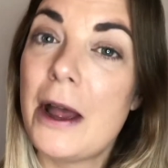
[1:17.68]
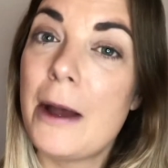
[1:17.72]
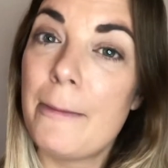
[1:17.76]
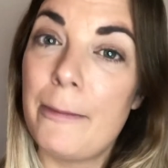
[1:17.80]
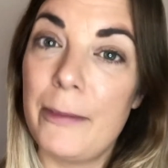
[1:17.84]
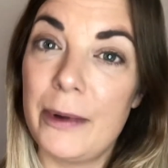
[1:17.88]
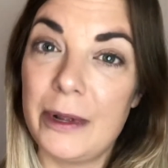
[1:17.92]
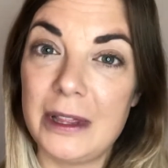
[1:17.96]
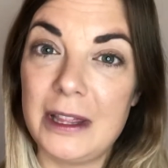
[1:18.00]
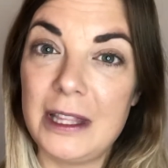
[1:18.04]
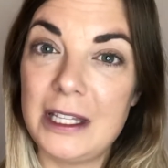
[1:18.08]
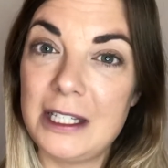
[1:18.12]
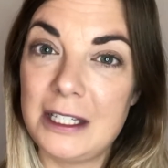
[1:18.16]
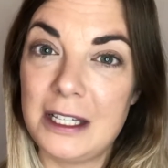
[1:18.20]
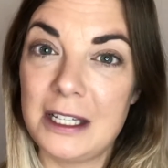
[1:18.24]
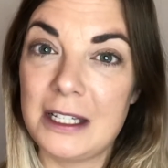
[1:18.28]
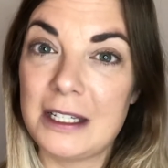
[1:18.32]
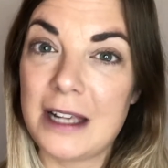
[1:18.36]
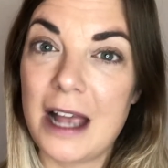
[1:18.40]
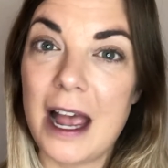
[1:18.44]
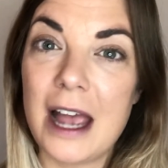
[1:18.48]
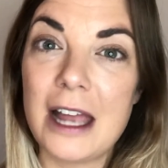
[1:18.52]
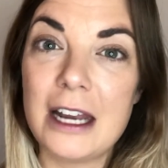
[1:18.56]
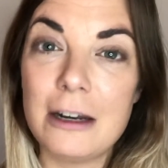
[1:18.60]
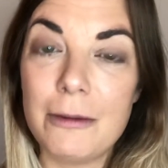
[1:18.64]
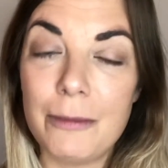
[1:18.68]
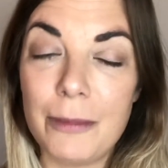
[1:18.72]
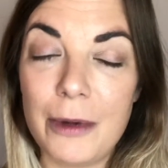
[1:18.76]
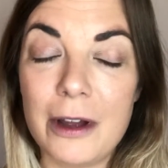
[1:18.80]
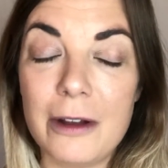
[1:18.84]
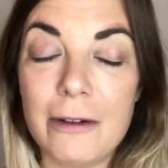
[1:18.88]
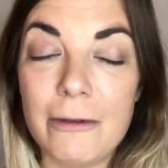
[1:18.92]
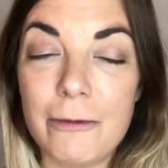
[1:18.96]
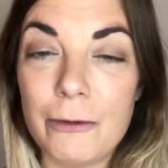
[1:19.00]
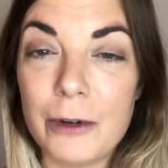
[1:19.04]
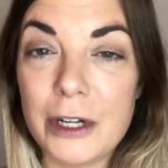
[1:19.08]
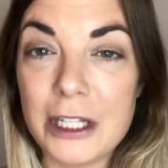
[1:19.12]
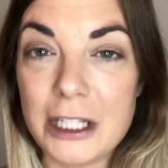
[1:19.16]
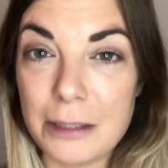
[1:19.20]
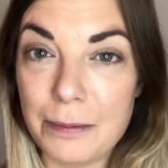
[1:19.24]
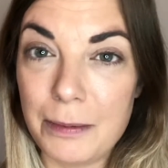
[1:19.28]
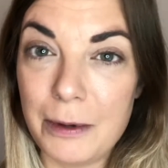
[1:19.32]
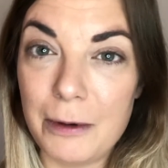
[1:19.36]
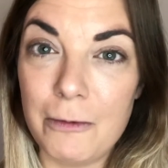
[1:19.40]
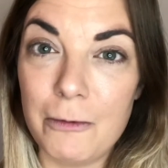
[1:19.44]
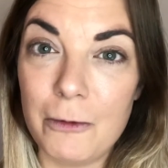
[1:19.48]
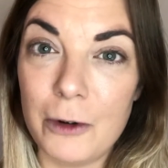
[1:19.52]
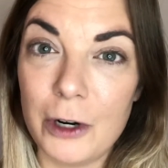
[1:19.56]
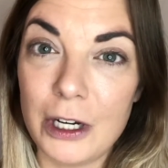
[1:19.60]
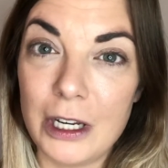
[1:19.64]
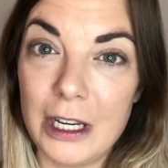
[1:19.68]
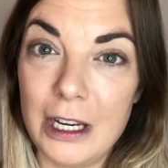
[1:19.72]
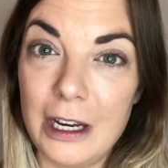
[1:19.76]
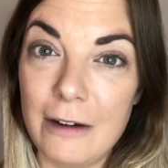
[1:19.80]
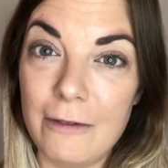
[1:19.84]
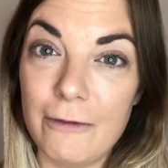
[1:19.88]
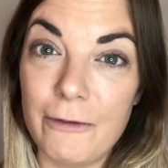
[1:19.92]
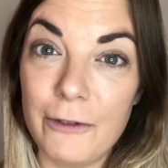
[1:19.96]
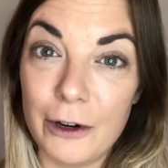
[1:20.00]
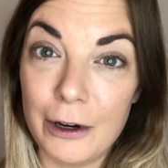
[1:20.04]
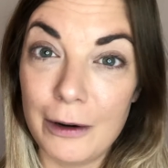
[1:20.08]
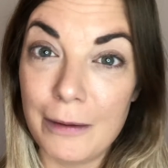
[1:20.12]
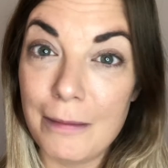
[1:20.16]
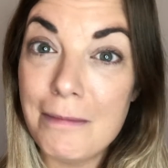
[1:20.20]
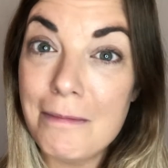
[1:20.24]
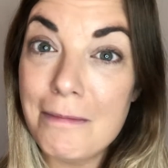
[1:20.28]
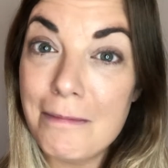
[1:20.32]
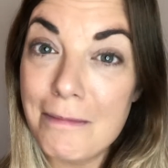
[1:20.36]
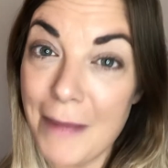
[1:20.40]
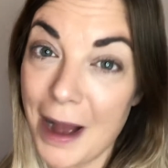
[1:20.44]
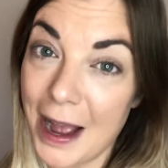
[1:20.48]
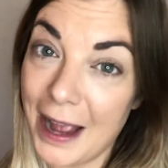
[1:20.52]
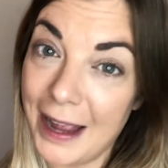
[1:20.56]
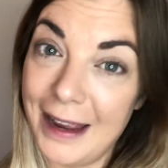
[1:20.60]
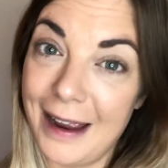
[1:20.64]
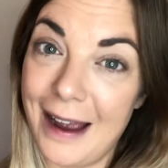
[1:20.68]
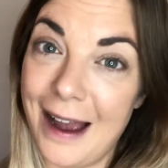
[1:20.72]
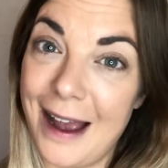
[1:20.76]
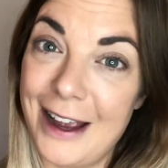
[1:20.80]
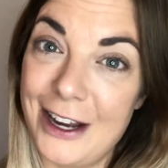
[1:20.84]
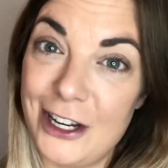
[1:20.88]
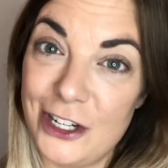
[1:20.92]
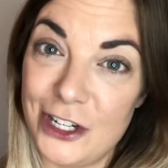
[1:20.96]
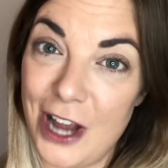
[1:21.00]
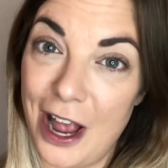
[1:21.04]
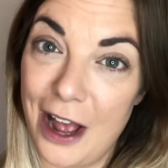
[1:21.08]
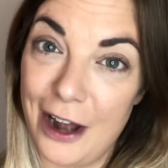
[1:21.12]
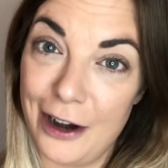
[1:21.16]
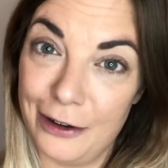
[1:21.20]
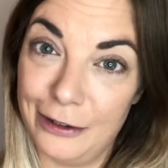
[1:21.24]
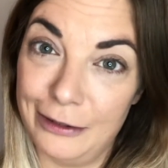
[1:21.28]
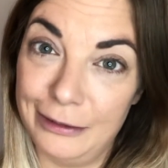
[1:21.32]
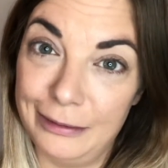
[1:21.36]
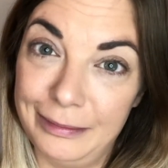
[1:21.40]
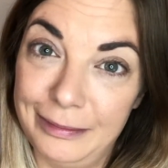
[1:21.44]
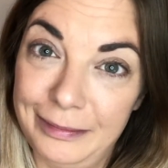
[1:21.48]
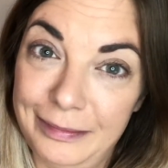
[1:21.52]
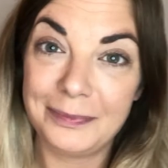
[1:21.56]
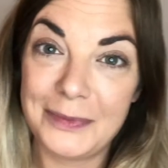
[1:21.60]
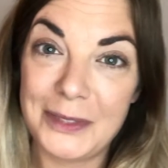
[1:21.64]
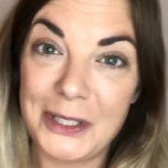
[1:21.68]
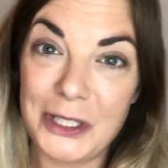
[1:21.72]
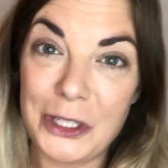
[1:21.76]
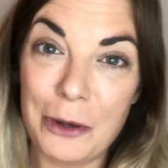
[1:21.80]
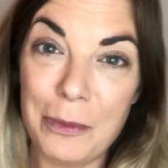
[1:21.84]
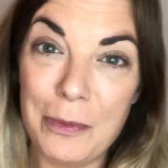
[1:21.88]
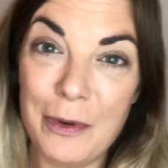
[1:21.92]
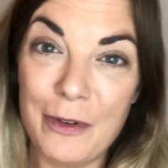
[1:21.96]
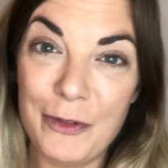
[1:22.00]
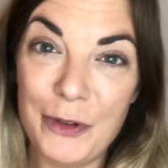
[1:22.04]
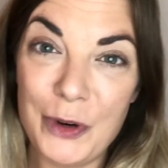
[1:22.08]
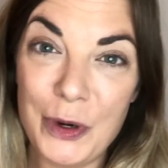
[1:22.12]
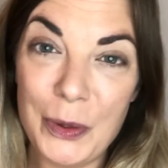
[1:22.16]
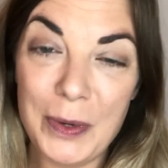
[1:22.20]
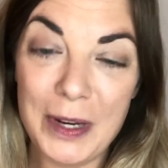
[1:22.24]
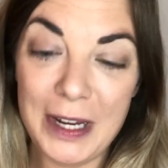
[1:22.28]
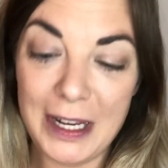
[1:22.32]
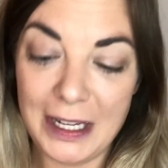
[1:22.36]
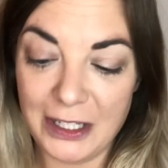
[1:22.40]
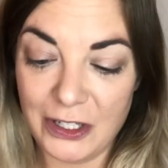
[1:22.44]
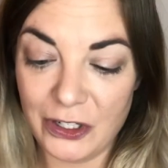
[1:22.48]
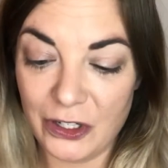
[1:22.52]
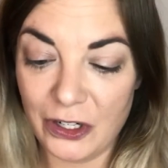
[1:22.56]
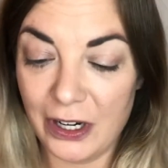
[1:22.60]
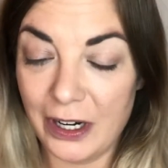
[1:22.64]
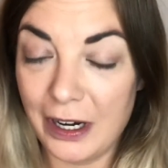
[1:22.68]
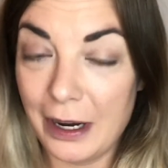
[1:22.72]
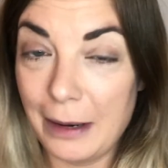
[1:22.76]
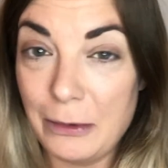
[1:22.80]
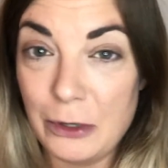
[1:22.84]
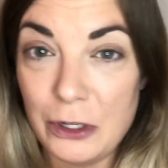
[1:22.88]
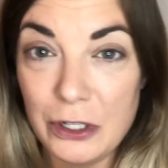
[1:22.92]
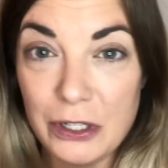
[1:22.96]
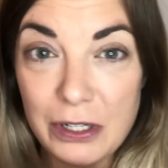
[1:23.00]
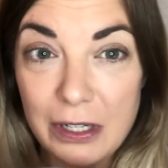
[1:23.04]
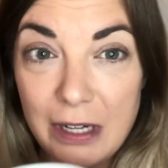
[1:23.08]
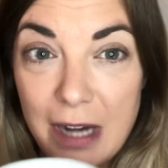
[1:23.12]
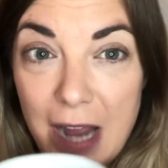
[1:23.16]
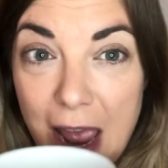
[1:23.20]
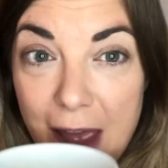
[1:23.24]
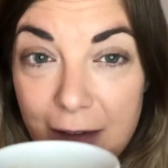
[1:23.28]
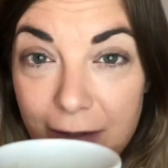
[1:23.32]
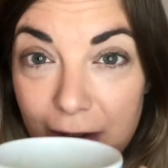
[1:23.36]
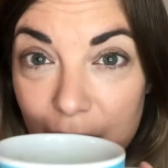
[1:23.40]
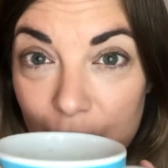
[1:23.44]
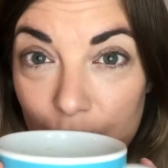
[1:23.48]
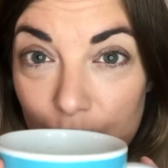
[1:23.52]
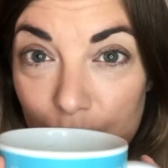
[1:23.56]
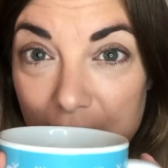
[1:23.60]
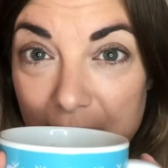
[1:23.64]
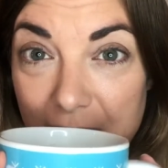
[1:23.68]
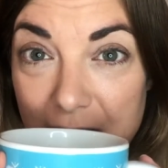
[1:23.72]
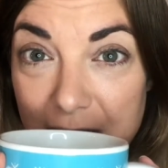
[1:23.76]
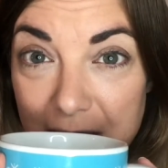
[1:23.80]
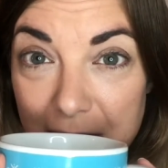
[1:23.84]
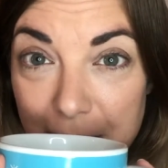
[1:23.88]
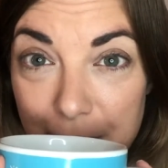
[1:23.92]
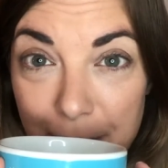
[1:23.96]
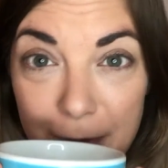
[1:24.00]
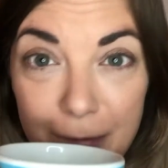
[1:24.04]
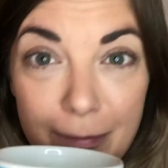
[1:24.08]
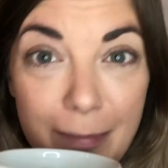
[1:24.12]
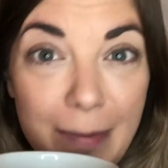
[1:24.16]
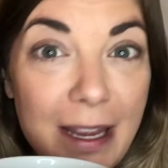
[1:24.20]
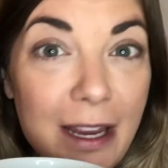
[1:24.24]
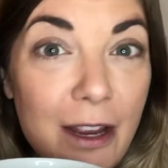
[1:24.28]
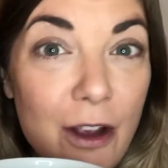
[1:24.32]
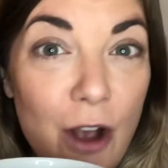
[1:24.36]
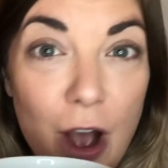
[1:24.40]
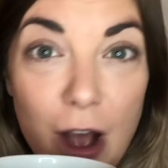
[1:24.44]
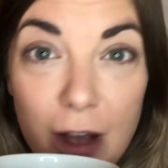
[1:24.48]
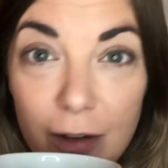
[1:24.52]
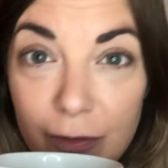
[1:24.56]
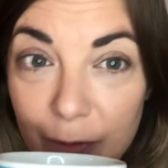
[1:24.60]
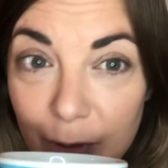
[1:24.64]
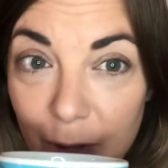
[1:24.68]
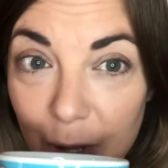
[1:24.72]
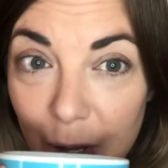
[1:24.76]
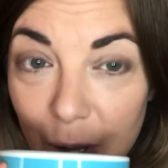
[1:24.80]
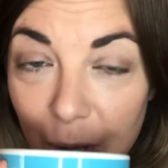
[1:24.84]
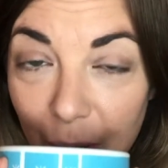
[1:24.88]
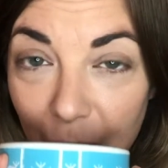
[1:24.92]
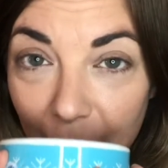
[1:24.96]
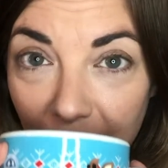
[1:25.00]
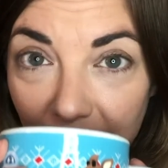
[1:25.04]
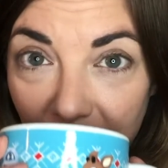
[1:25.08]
but this is kind of what's been working for my eyeshadow. So before we get started, I'm just gonna have a quick sip of my coffee